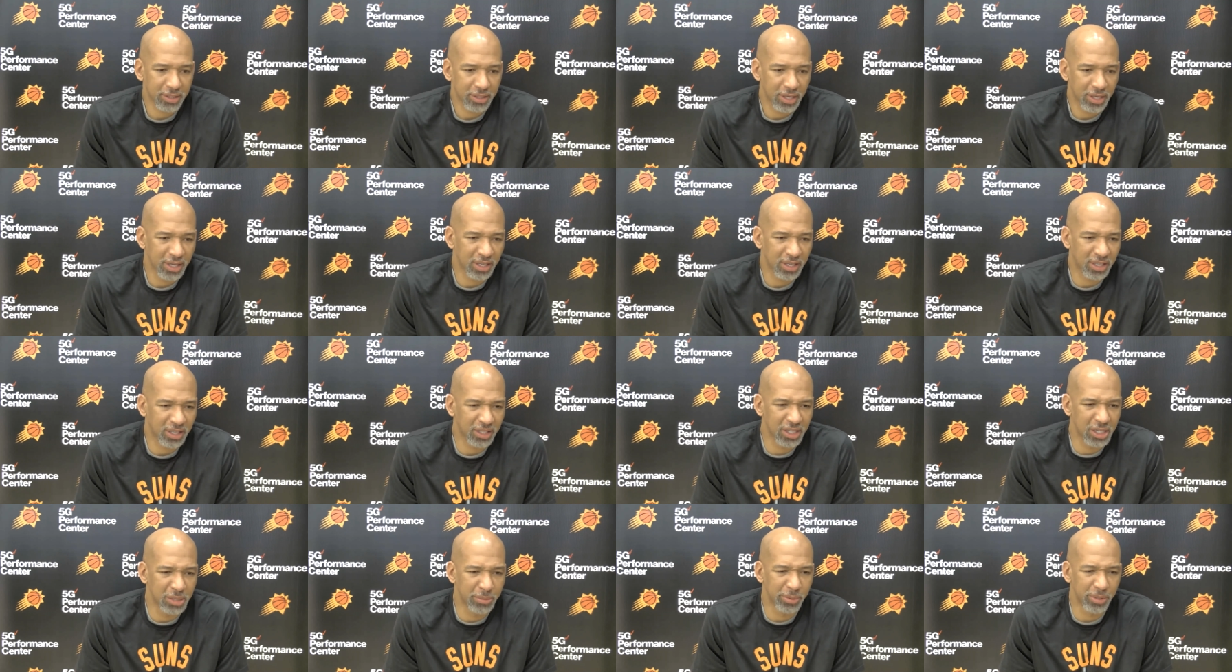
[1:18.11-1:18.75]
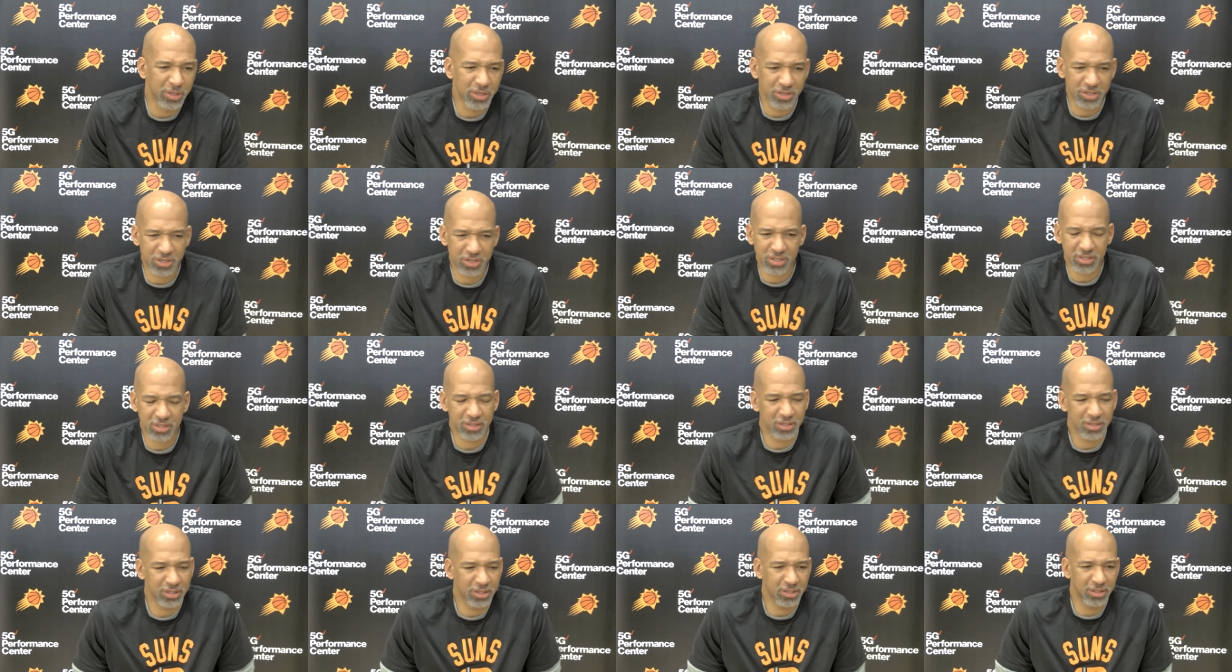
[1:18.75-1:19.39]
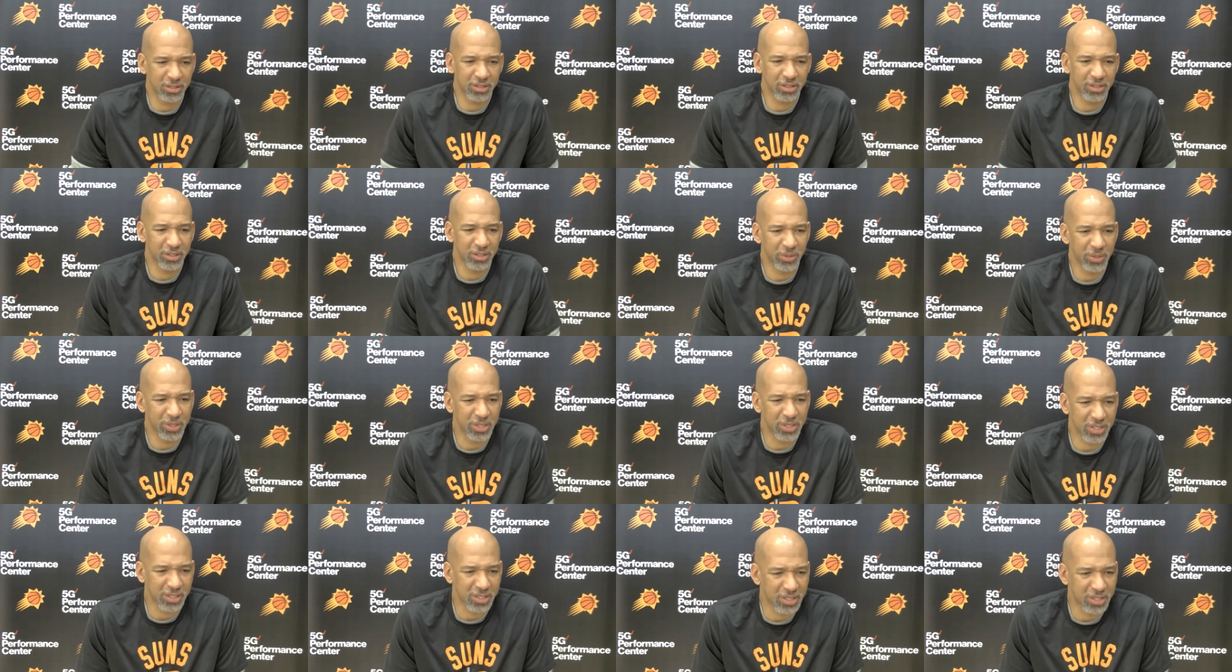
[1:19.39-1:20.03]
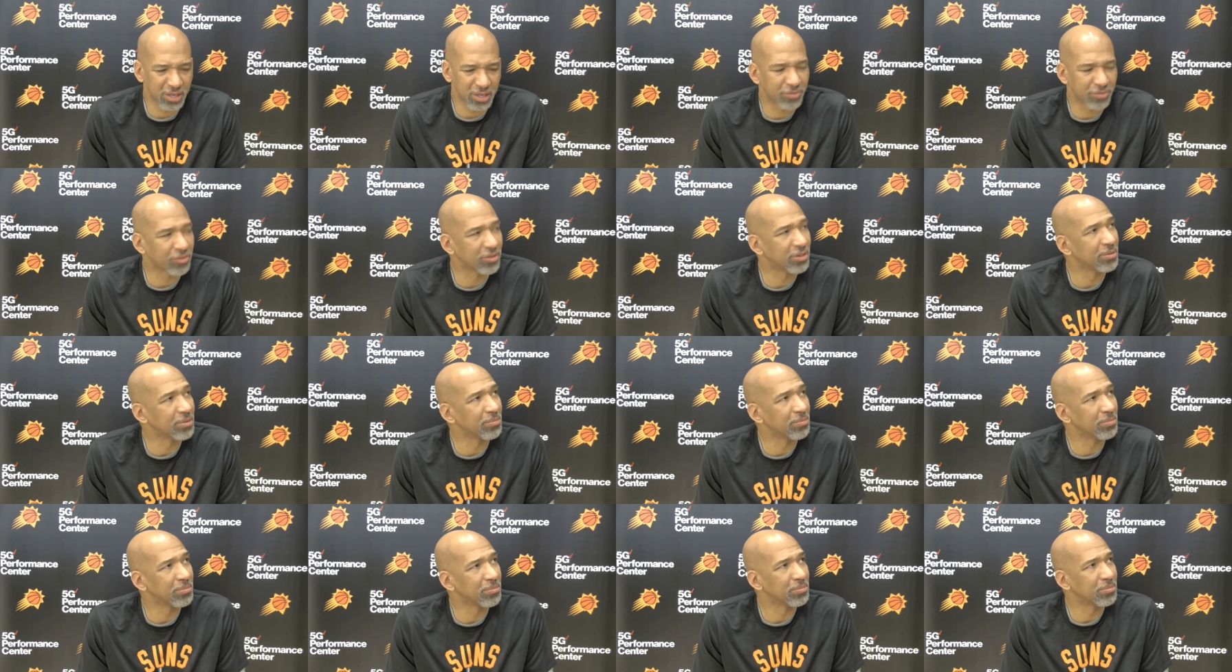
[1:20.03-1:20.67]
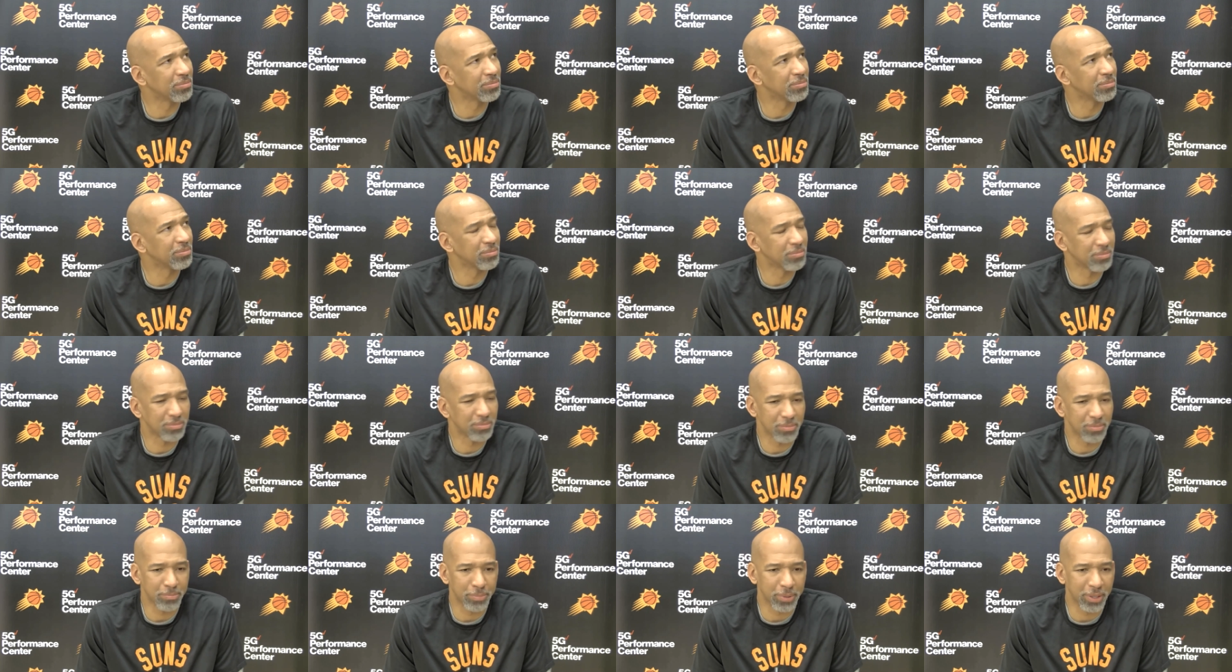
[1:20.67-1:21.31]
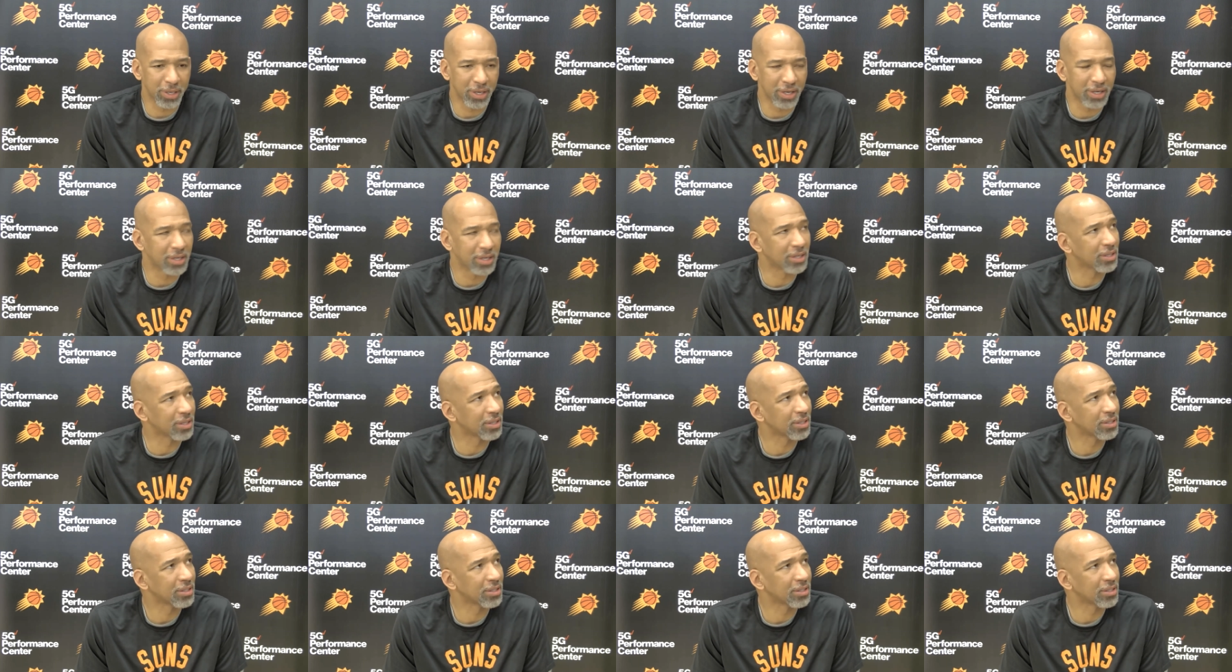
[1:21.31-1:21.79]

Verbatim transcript: And Kleber's, you know, he's a different big